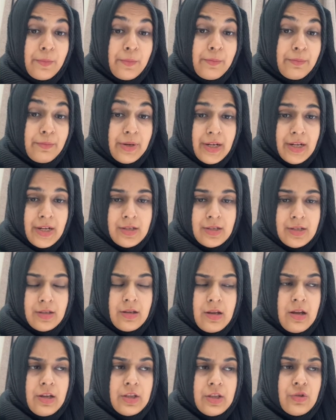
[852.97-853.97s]
But
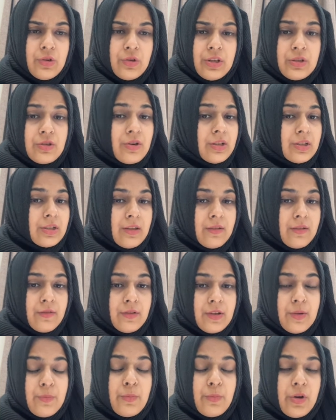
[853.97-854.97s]
you cannot give
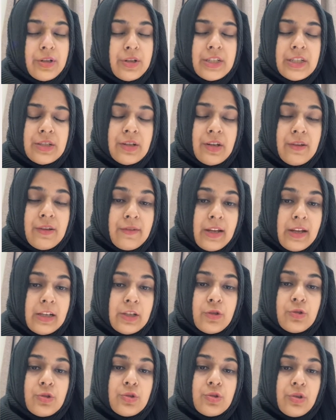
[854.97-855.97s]
a monetary
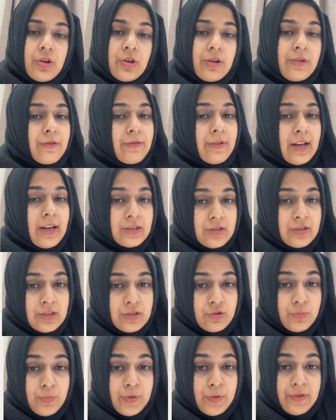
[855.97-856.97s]
value to your factory
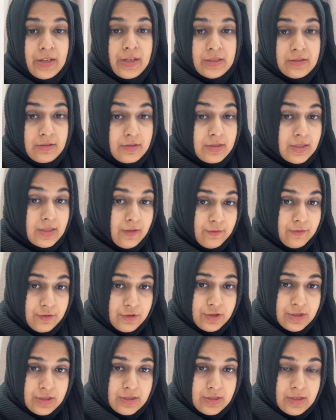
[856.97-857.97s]
supervisor's
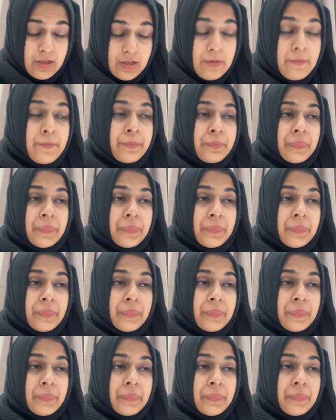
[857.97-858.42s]
efficiency.